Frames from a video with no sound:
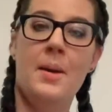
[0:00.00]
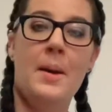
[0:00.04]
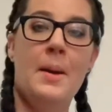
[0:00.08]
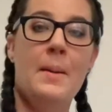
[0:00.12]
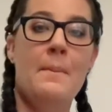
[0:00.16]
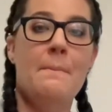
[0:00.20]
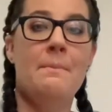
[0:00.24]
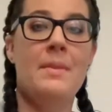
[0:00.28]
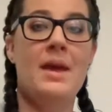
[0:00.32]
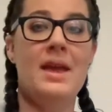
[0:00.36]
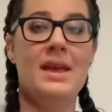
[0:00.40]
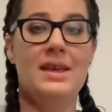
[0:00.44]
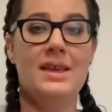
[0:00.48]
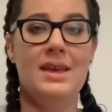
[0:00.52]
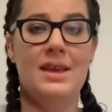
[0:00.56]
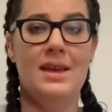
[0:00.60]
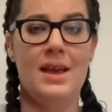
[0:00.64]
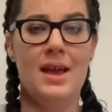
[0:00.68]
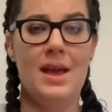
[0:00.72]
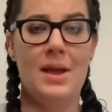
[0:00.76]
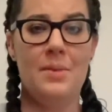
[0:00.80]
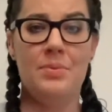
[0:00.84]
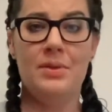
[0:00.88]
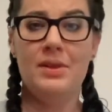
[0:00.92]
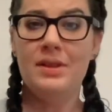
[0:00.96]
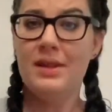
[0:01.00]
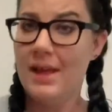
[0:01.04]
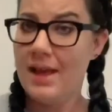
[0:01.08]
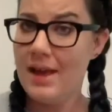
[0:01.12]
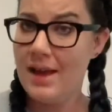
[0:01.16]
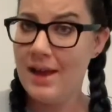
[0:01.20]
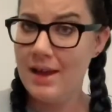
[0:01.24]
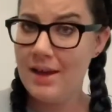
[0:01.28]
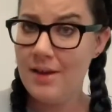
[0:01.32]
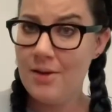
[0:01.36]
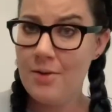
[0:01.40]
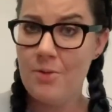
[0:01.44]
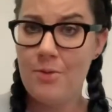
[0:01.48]
making a
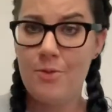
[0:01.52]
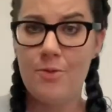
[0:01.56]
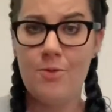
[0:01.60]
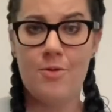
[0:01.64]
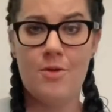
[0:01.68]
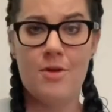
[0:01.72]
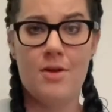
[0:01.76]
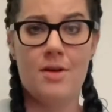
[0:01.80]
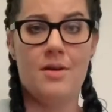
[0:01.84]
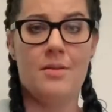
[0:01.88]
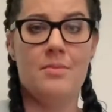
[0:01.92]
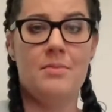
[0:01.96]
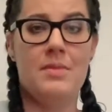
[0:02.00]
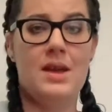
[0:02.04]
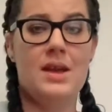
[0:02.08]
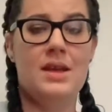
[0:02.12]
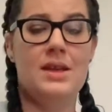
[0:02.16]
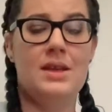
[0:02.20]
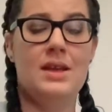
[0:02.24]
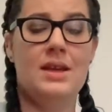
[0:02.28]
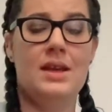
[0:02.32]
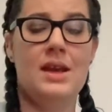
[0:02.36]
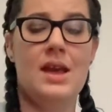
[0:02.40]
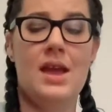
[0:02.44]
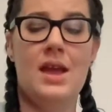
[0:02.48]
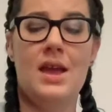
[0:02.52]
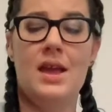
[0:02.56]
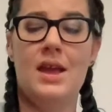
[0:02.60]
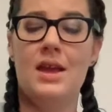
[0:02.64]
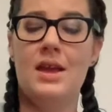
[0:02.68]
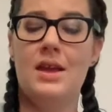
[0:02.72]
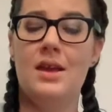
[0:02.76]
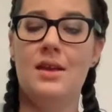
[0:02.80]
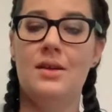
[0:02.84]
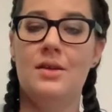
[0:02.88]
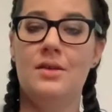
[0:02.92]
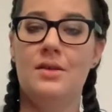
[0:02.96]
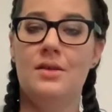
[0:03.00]
play or making
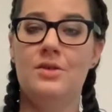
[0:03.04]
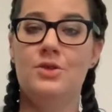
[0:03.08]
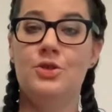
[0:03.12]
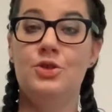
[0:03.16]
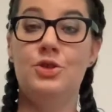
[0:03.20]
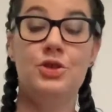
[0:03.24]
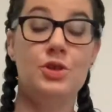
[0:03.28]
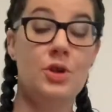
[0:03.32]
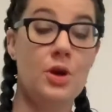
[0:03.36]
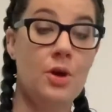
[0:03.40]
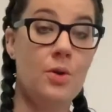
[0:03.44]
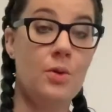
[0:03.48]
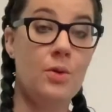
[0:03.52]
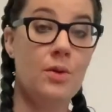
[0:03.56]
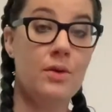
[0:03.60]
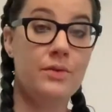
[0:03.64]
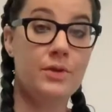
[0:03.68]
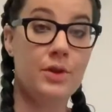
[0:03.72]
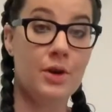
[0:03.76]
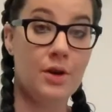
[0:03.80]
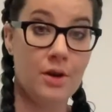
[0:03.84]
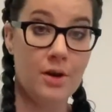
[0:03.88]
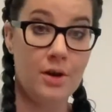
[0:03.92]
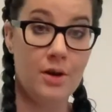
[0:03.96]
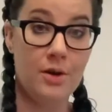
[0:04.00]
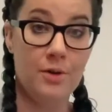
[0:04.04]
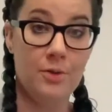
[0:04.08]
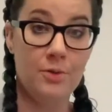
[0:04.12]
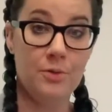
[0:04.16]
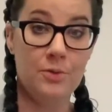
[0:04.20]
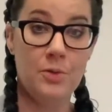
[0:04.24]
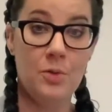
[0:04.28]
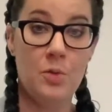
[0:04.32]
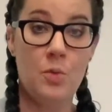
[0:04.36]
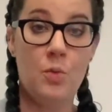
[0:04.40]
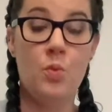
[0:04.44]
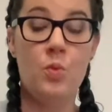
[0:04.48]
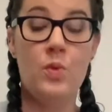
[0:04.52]
a show of your own,
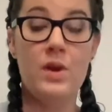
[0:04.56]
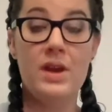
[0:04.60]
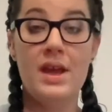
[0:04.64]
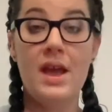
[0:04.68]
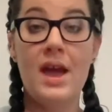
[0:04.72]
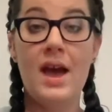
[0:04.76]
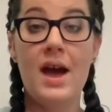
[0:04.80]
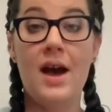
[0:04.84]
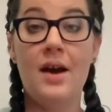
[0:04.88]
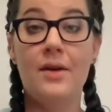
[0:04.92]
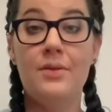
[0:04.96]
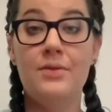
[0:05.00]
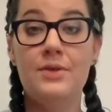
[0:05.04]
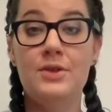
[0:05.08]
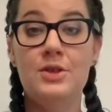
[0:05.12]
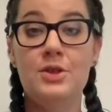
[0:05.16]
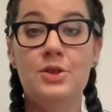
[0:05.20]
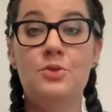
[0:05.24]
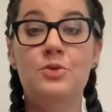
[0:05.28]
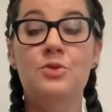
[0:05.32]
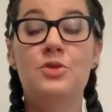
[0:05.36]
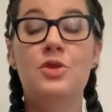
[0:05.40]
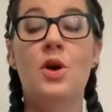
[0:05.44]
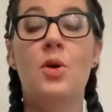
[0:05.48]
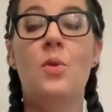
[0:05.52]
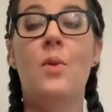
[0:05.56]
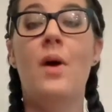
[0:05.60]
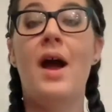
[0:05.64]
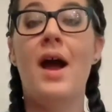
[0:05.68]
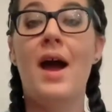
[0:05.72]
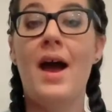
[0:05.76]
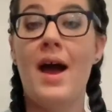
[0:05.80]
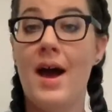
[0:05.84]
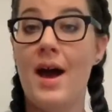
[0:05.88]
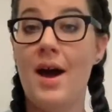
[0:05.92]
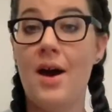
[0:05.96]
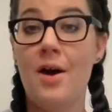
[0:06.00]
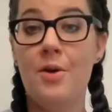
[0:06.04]
we have to know
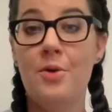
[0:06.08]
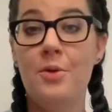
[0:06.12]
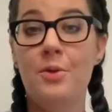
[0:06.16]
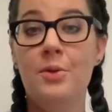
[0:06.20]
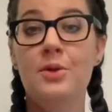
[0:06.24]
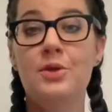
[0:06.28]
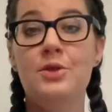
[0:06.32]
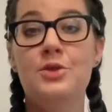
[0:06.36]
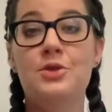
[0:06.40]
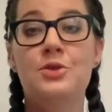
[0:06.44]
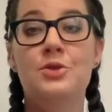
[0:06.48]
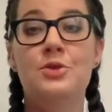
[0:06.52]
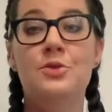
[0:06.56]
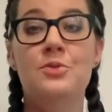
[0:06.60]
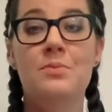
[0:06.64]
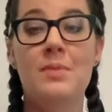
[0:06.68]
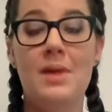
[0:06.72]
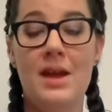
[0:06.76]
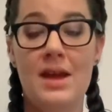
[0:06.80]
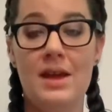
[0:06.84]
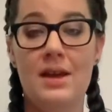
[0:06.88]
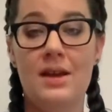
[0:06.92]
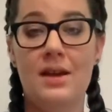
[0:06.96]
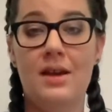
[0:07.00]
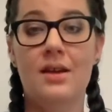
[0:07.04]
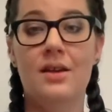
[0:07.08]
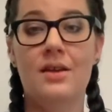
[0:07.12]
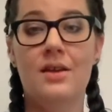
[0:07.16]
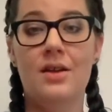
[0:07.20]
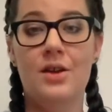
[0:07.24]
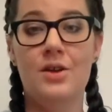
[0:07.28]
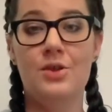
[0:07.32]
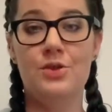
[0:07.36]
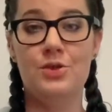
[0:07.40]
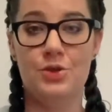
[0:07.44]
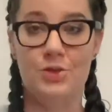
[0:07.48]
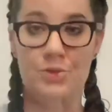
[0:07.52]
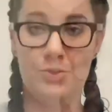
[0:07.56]
how to make
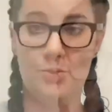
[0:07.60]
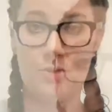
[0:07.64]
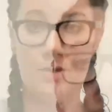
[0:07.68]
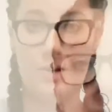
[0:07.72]
a story.